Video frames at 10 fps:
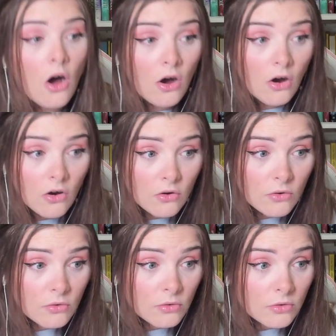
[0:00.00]

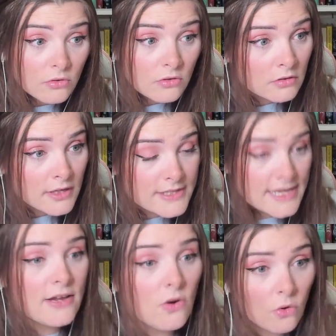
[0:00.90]
Oh, is
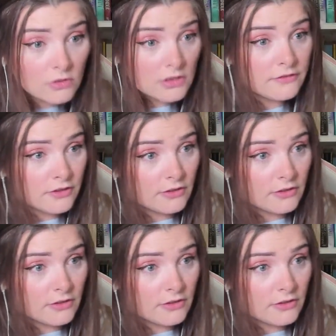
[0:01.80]
he all of